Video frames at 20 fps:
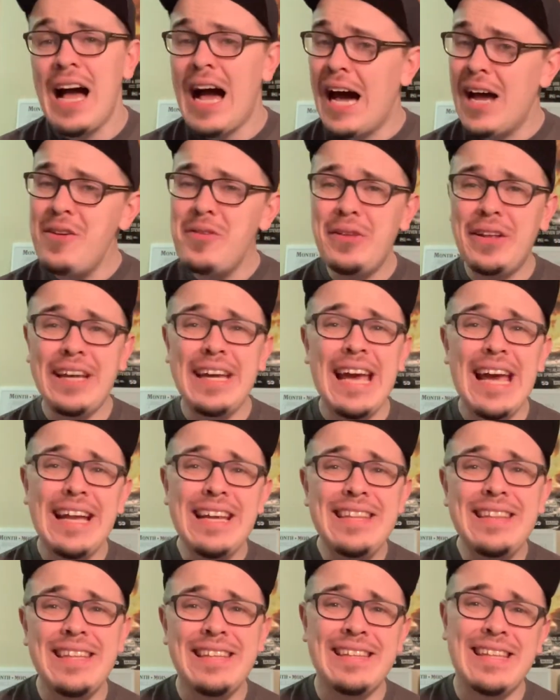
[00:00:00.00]
I don't like
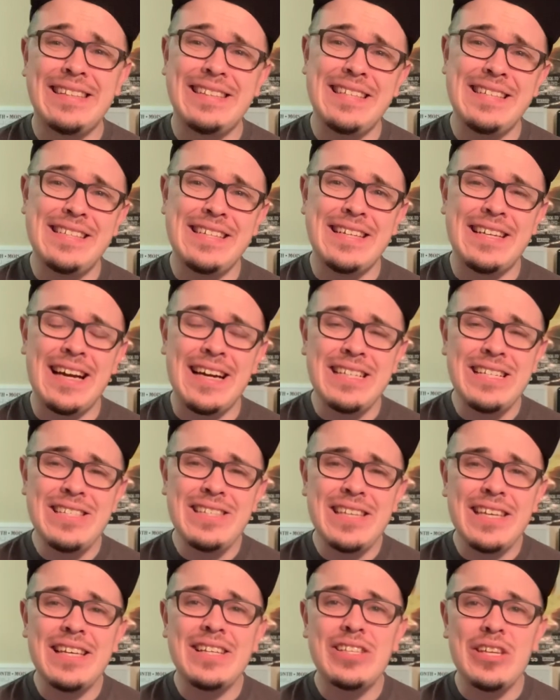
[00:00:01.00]
anything that they did. I just
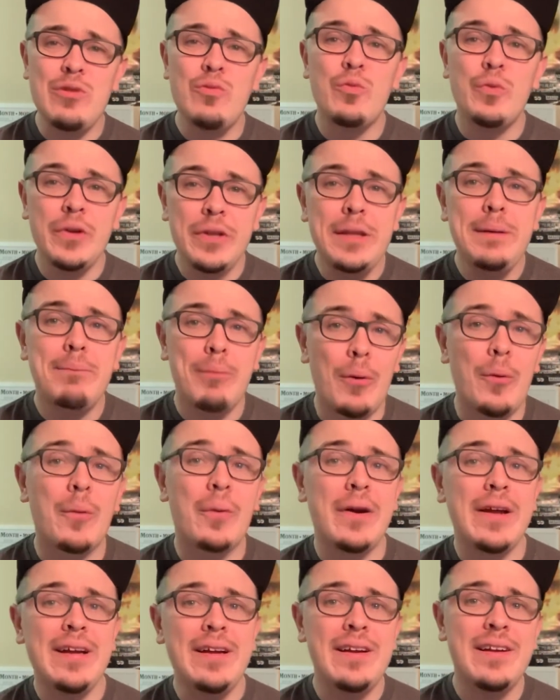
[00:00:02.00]
think it's a really
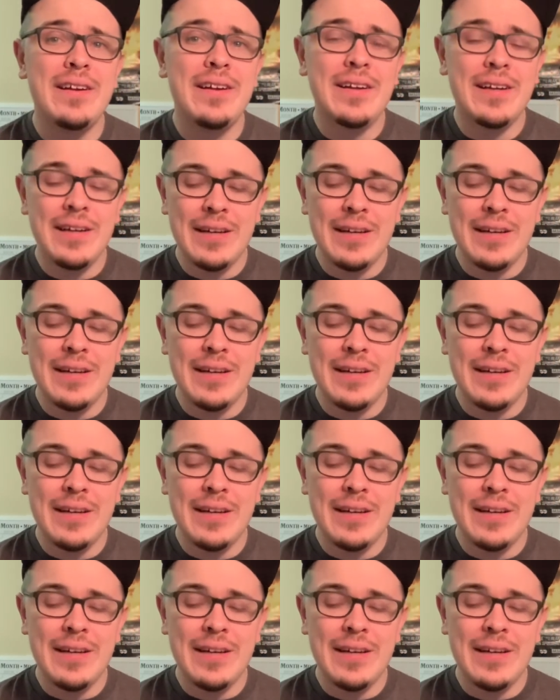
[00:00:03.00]
boring